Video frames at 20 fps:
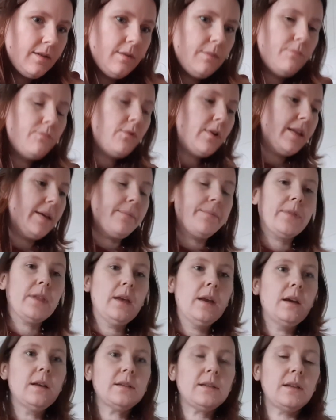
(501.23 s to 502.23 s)
Brilliant.
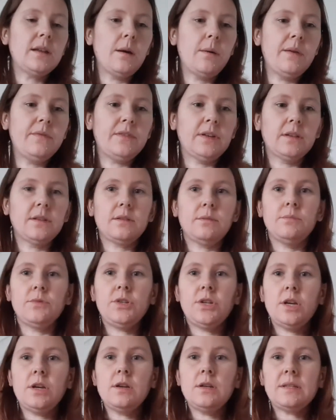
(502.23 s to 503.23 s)
So now we've done some
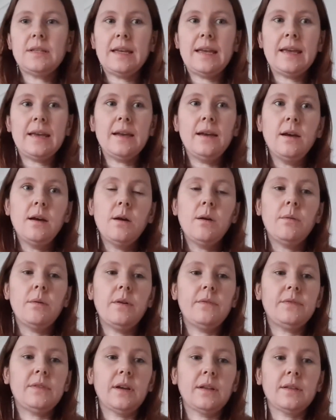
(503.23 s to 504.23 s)
choosing,
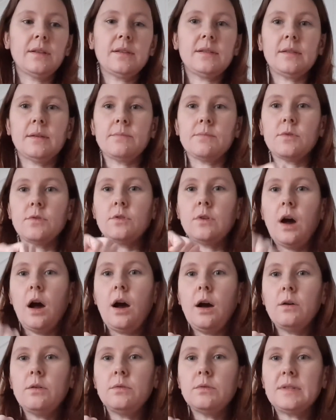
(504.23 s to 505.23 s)
we've done some
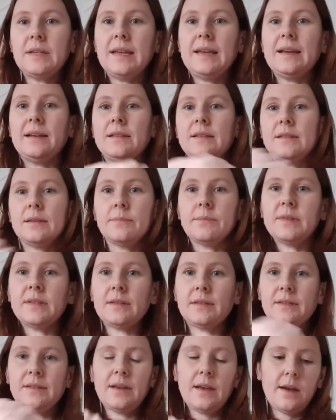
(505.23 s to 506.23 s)
holding and some
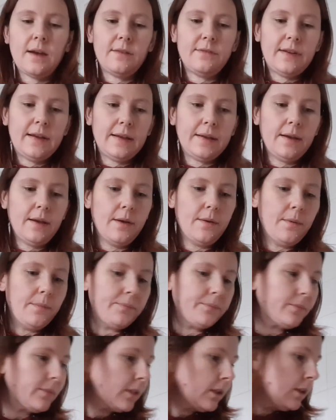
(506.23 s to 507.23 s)
stirring.
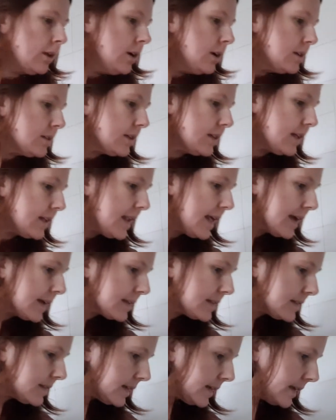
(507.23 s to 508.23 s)
So the
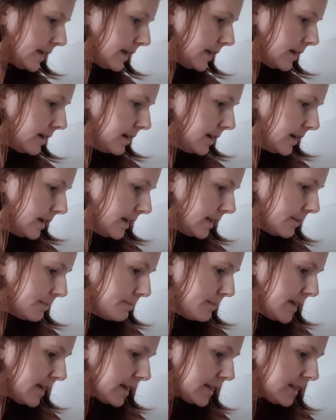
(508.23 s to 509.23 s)
next thing is
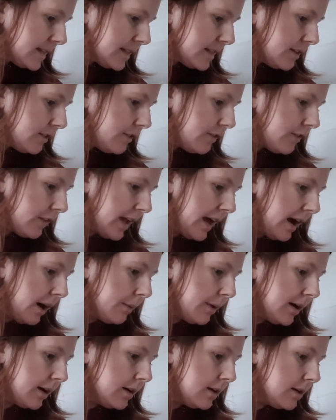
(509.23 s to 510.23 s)
mixing the
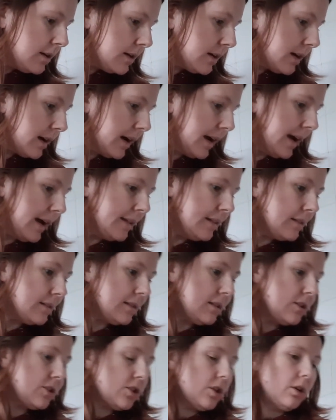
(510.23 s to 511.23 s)
flour and
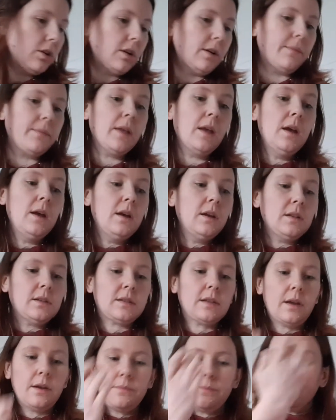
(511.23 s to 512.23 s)
the chocolate.
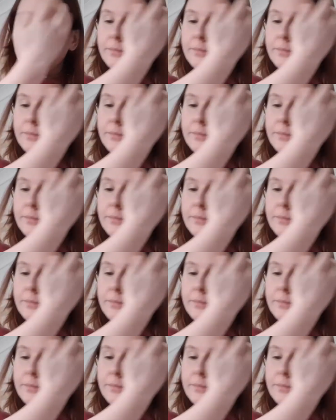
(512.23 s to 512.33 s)
So